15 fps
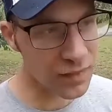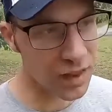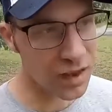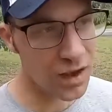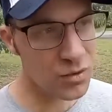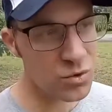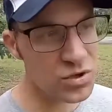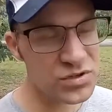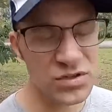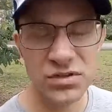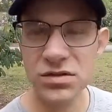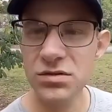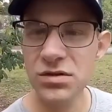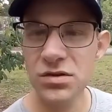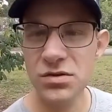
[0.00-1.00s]
I want you to
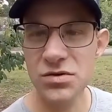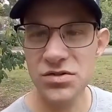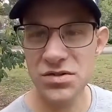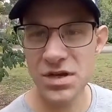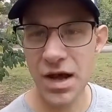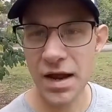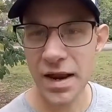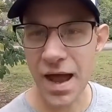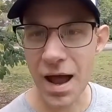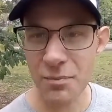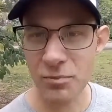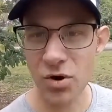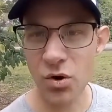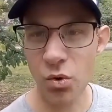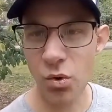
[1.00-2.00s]
use an app
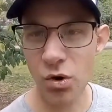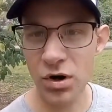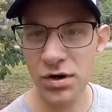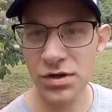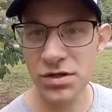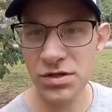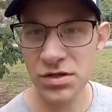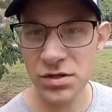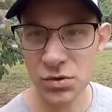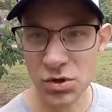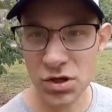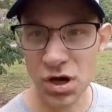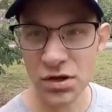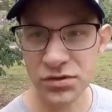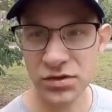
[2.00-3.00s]
called
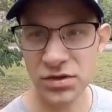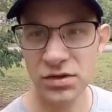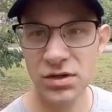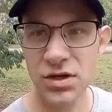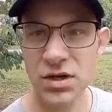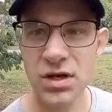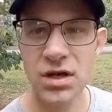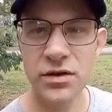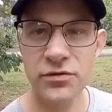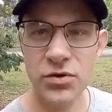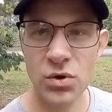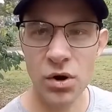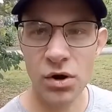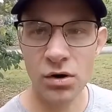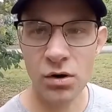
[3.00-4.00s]
YouCut if you
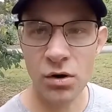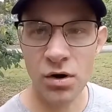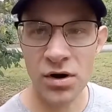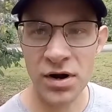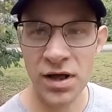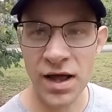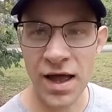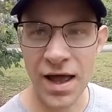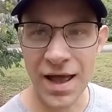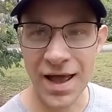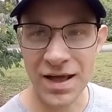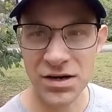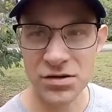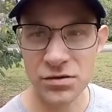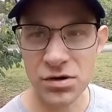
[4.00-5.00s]
are on
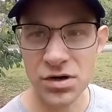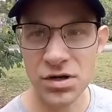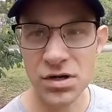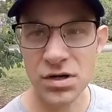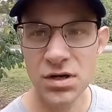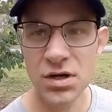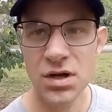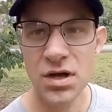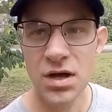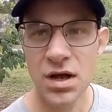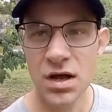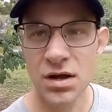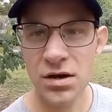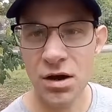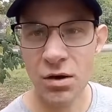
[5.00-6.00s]
Android.
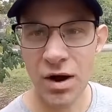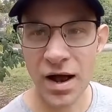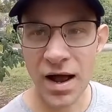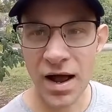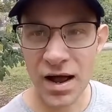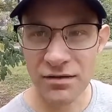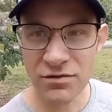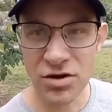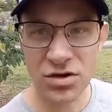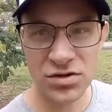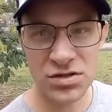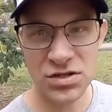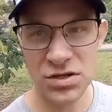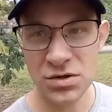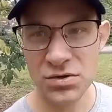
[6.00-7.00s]
Now, I have not
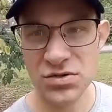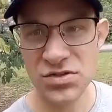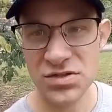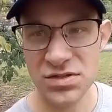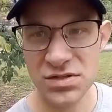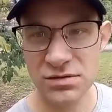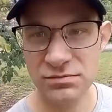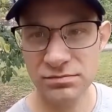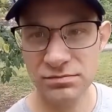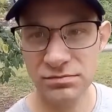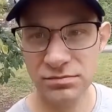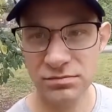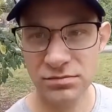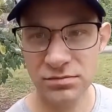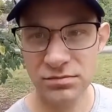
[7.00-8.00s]
used
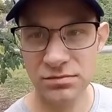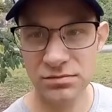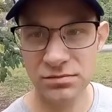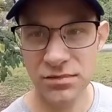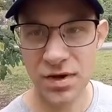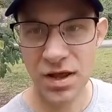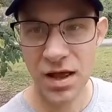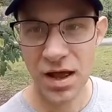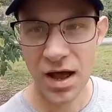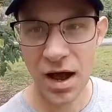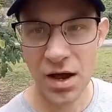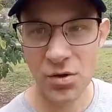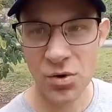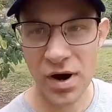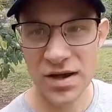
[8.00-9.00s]

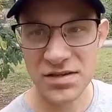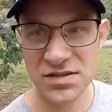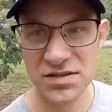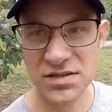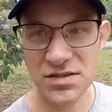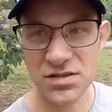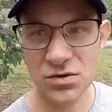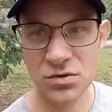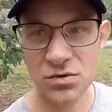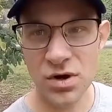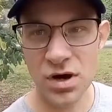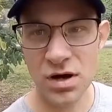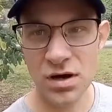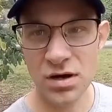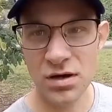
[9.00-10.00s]
iOS,
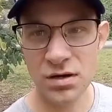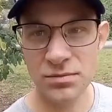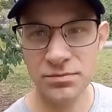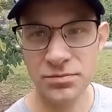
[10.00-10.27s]
so